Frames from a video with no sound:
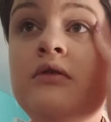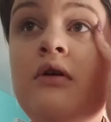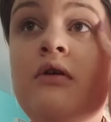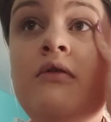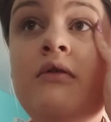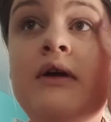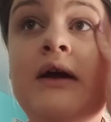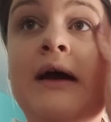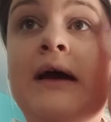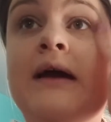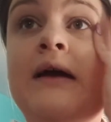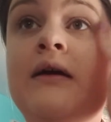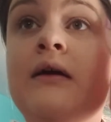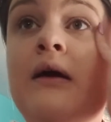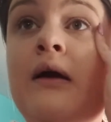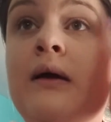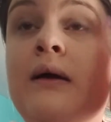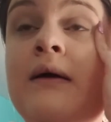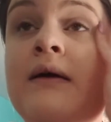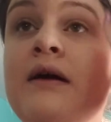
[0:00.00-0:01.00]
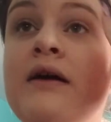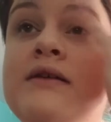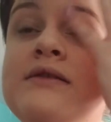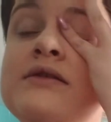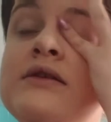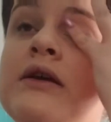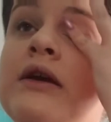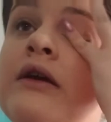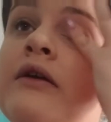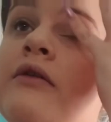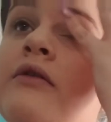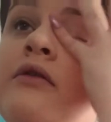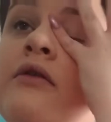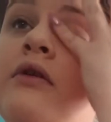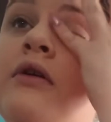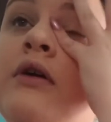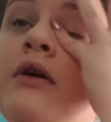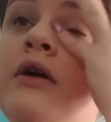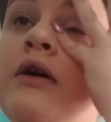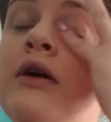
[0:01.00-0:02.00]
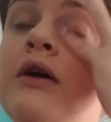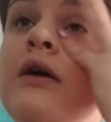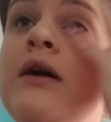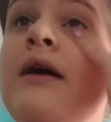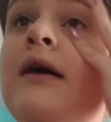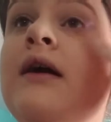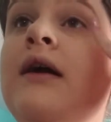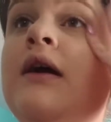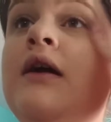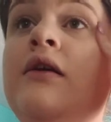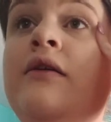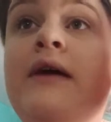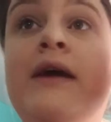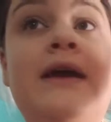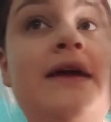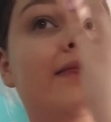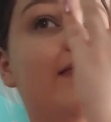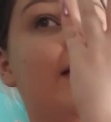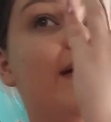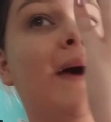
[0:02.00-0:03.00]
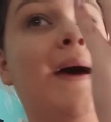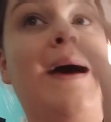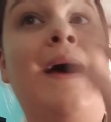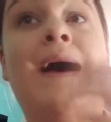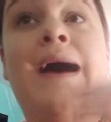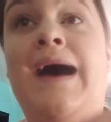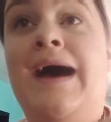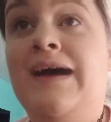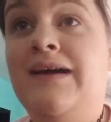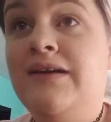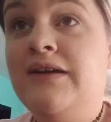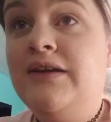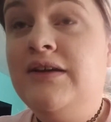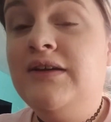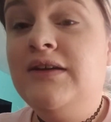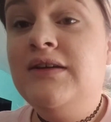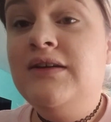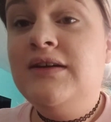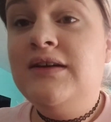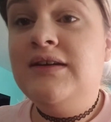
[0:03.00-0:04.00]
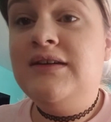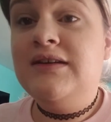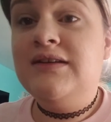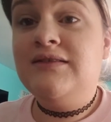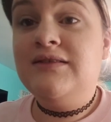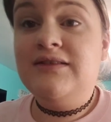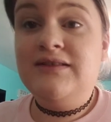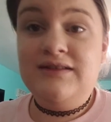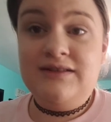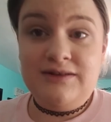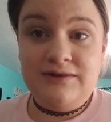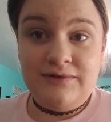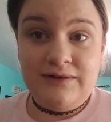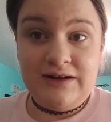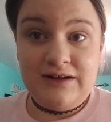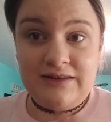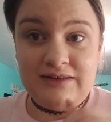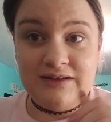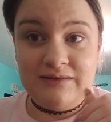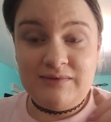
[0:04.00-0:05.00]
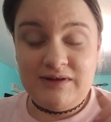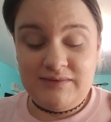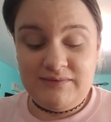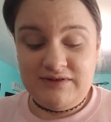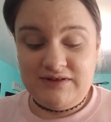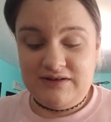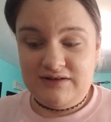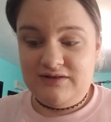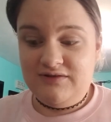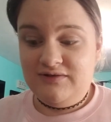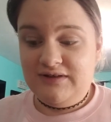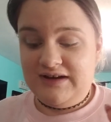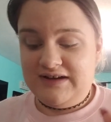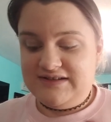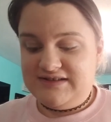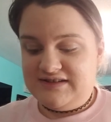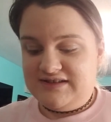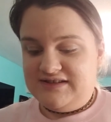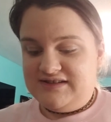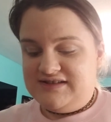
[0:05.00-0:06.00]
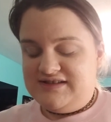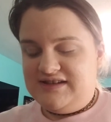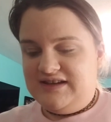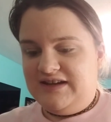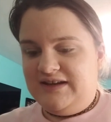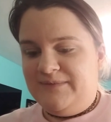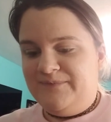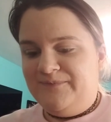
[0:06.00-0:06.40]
Okay, that's cute. I kind of like that. It didn't really do anything maybe that you guys can see.